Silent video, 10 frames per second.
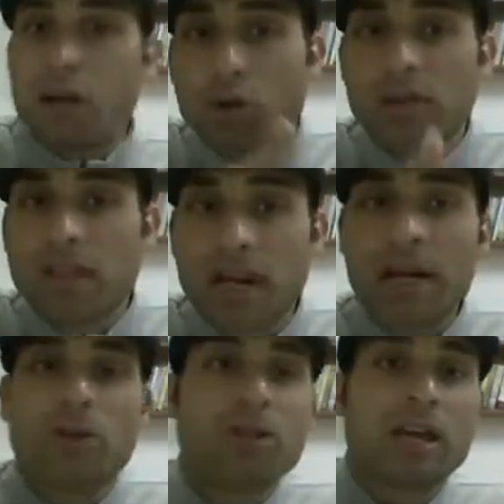good
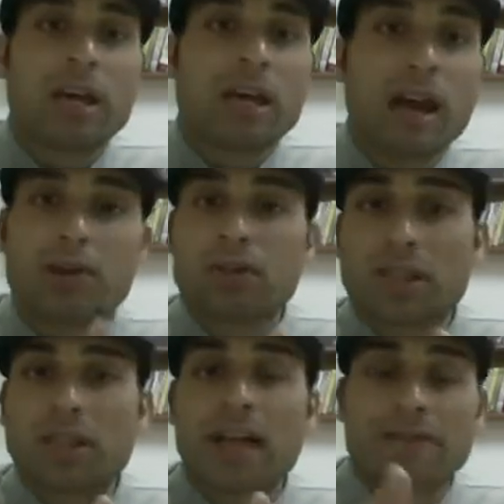house, a house
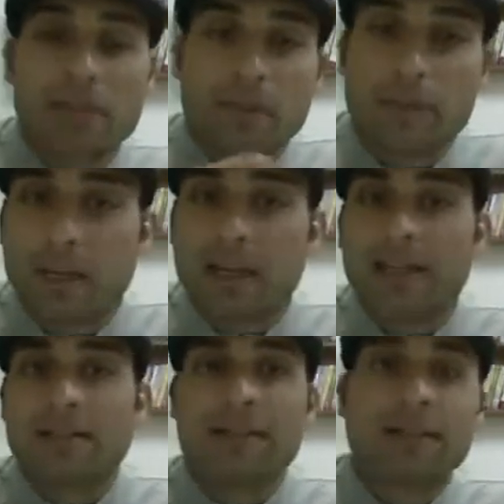that has some
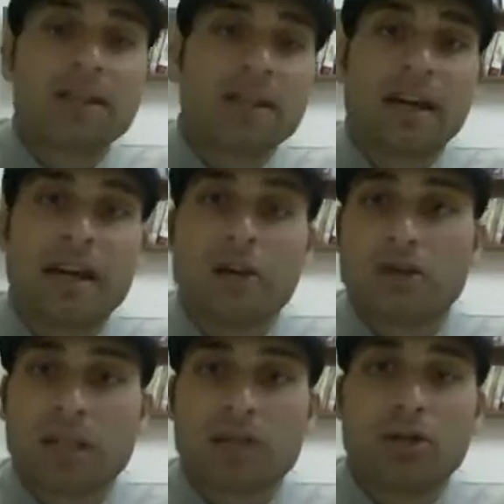appliances, and a house
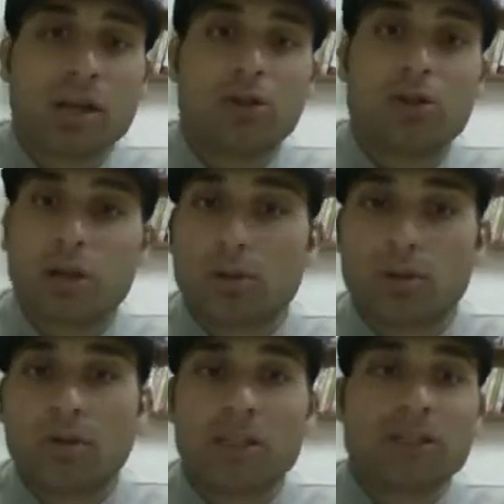that you can do a lot
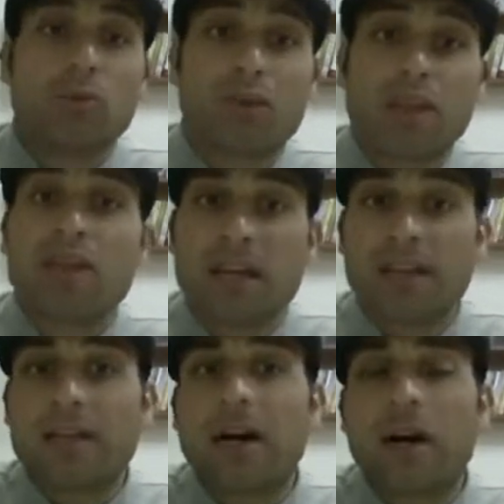of things within
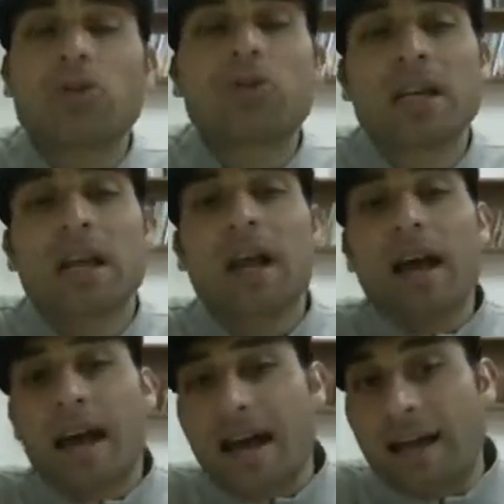that house,
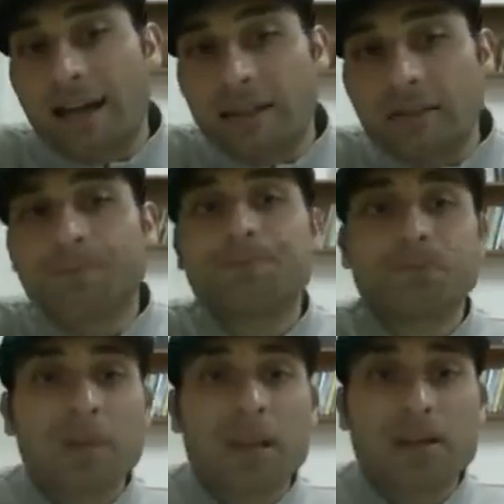and
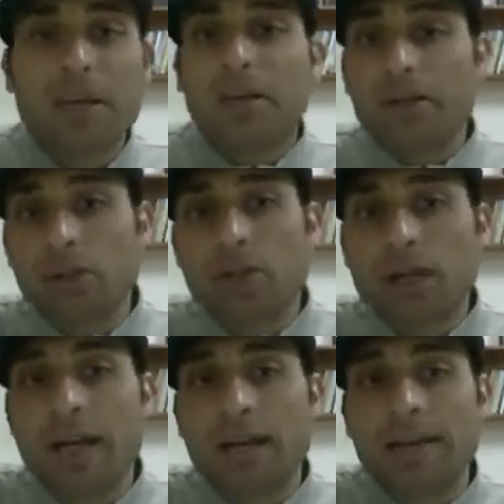then you
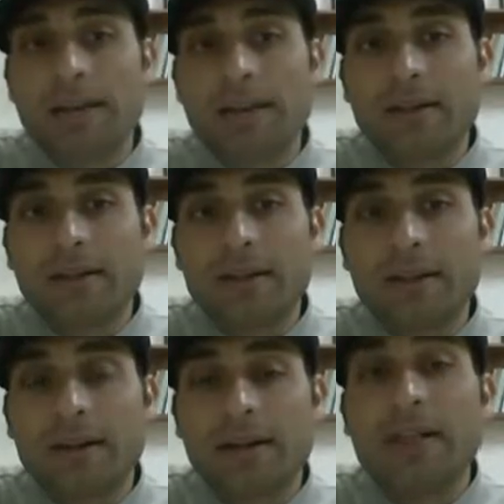can
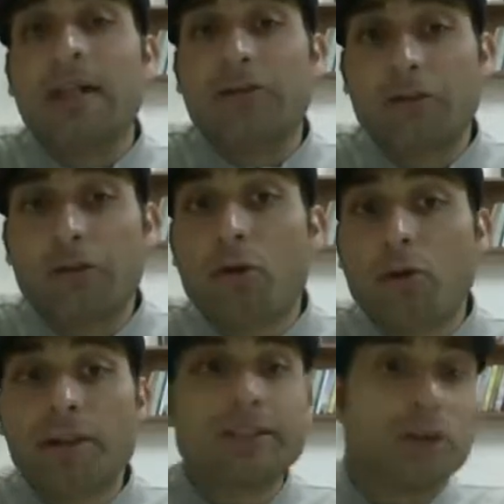
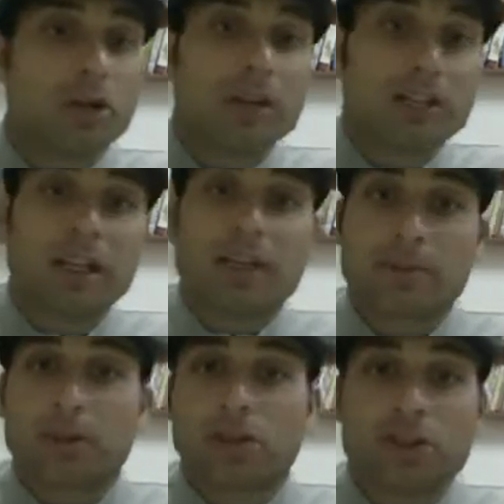focus on the
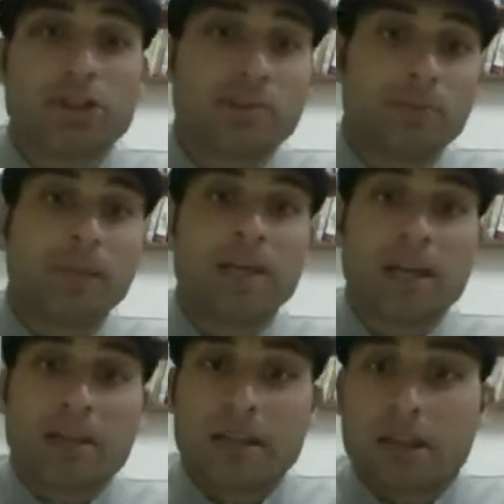transportation mean
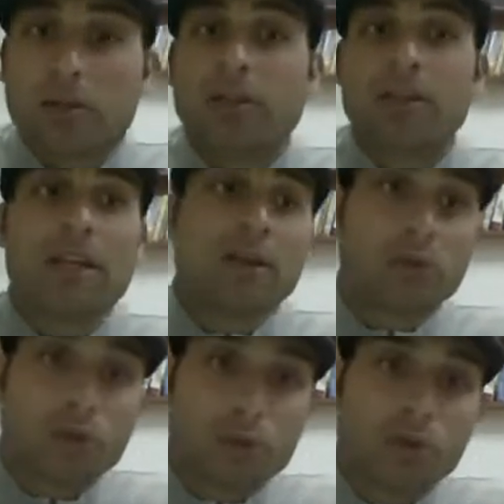that will take
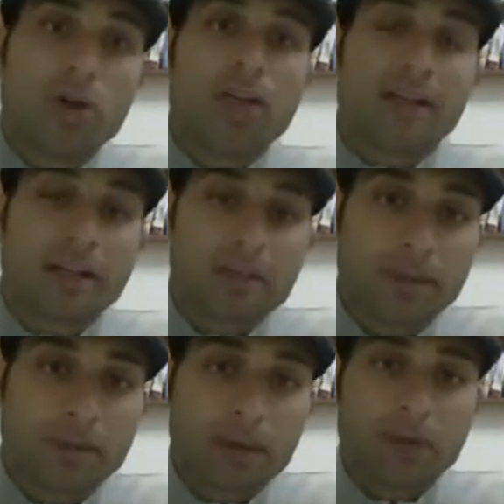you to work and
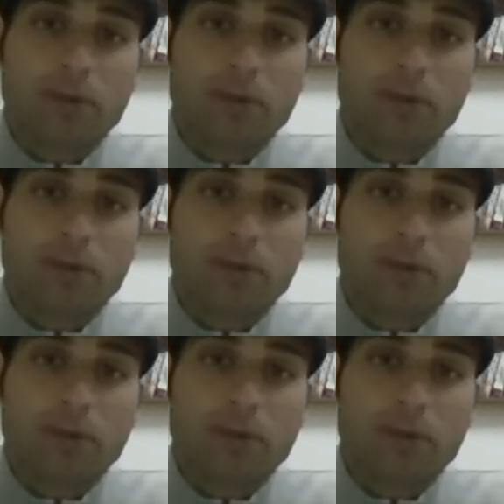coming back